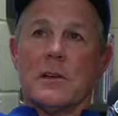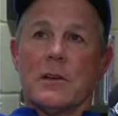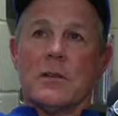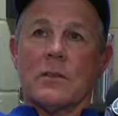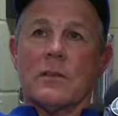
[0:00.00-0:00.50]
you
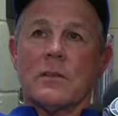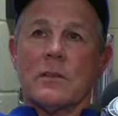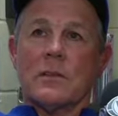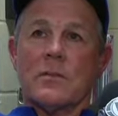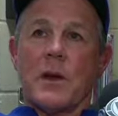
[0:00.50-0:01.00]
know, this
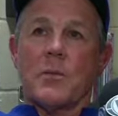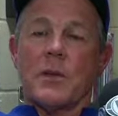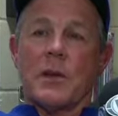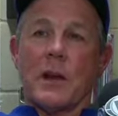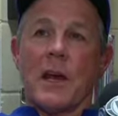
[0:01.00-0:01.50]
this might
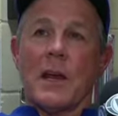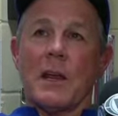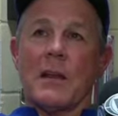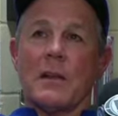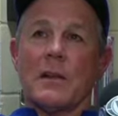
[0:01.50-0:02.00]
be the
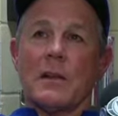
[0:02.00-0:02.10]
night.